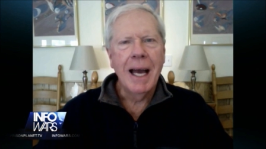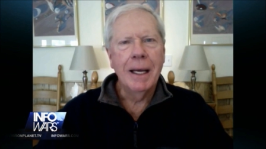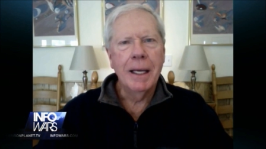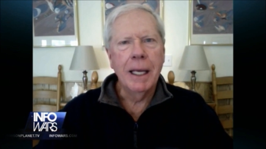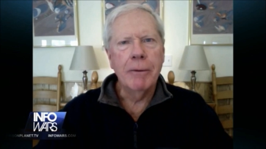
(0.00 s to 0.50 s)

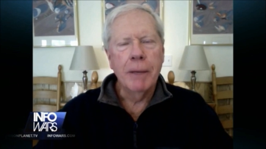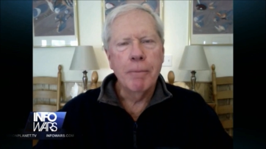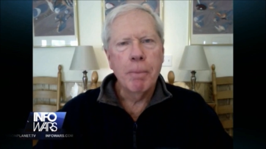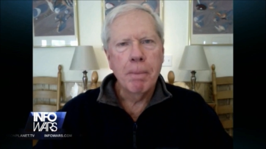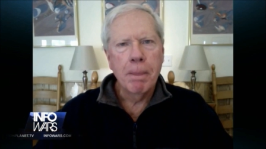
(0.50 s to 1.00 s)
So it's, it's the
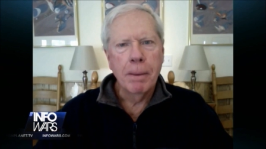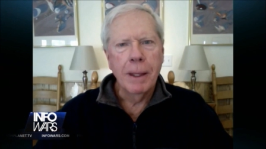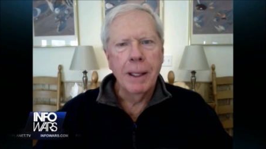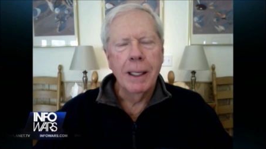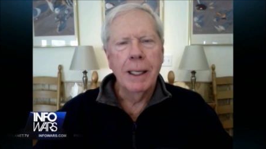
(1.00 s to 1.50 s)
stock market, the
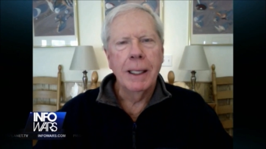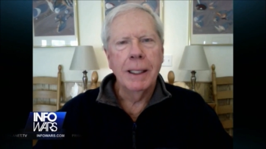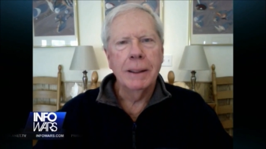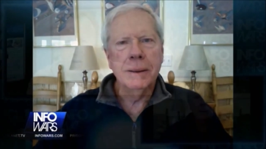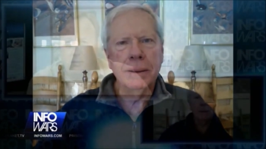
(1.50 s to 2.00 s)
bonds, and
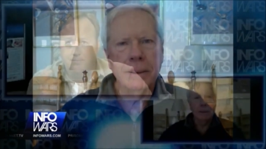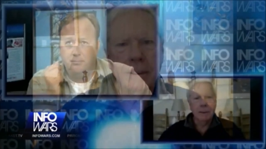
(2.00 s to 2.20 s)
the dollar.